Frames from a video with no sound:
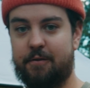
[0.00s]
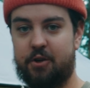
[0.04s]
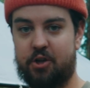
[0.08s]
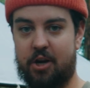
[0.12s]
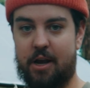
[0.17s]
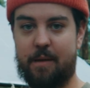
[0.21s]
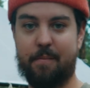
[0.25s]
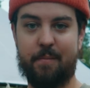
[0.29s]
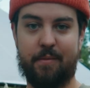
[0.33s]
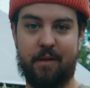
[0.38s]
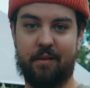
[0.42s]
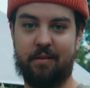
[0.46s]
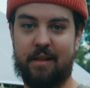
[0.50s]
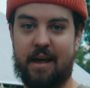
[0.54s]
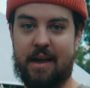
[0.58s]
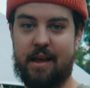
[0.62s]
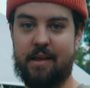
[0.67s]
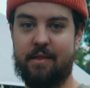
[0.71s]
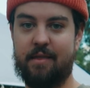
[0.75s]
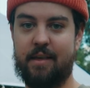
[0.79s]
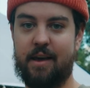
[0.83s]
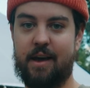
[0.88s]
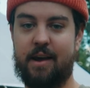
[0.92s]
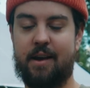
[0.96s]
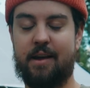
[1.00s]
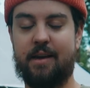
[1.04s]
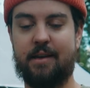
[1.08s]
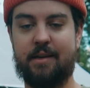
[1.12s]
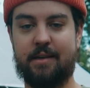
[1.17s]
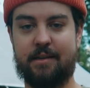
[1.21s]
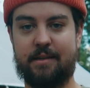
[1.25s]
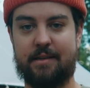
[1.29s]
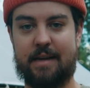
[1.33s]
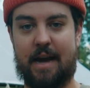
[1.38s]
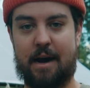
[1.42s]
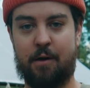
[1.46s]
shape the light that
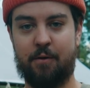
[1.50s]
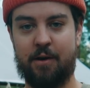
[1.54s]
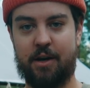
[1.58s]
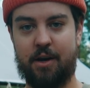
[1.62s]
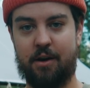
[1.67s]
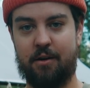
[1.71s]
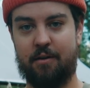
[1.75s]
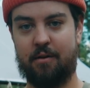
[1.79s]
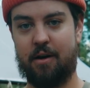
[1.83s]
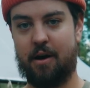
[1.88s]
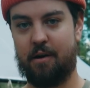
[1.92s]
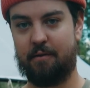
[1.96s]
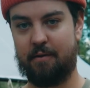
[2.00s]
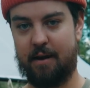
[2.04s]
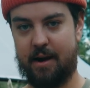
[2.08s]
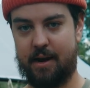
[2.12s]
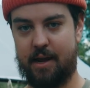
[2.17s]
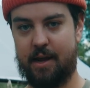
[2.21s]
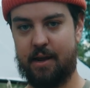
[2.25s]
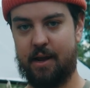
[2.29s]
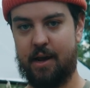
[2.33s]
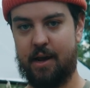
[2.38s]
is out here already.